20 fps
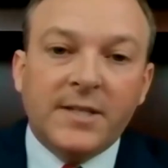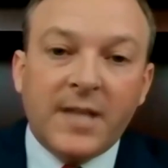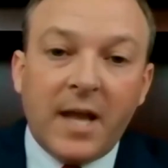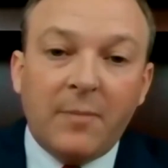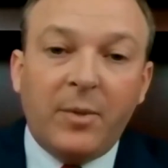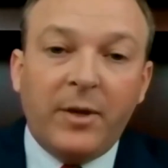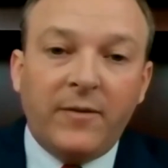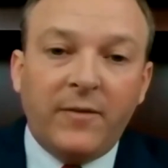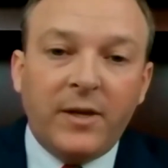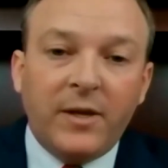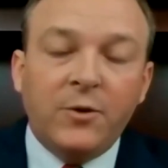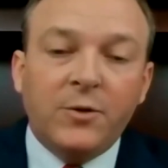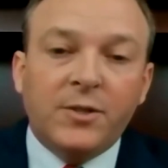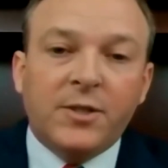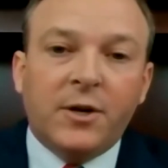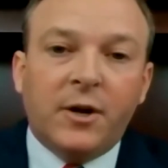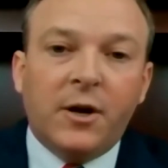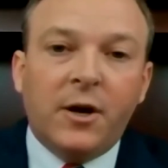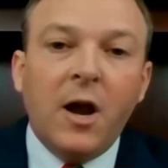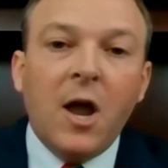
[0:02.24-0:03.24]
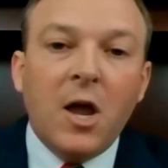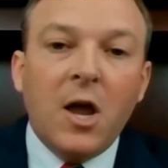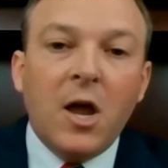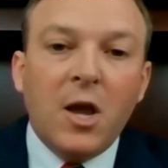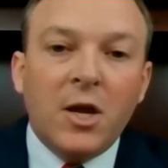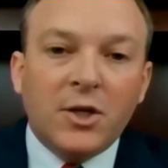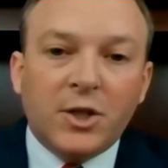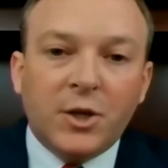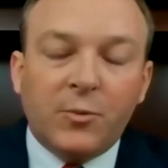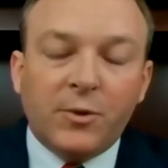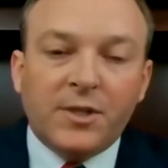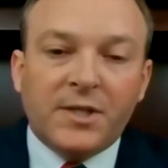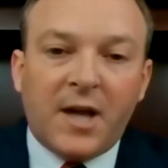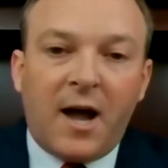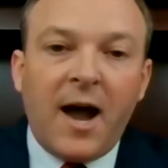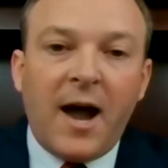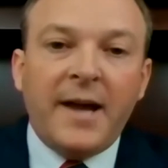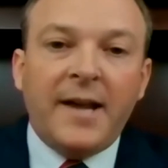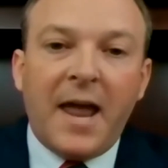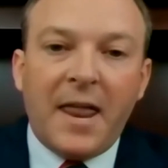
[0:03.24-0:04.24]
I believe that you, sir, should
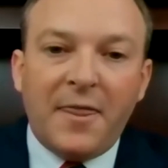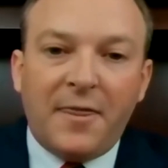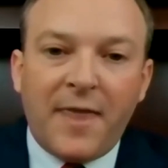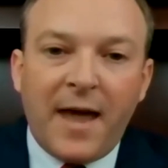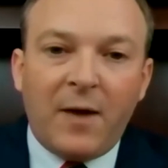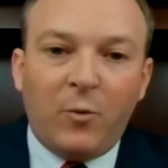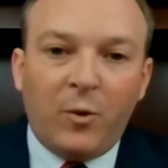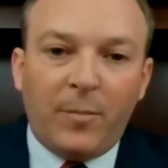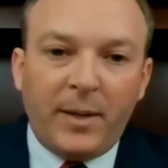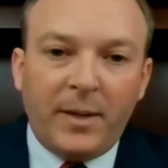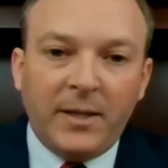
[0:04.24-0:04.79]
resign. That would be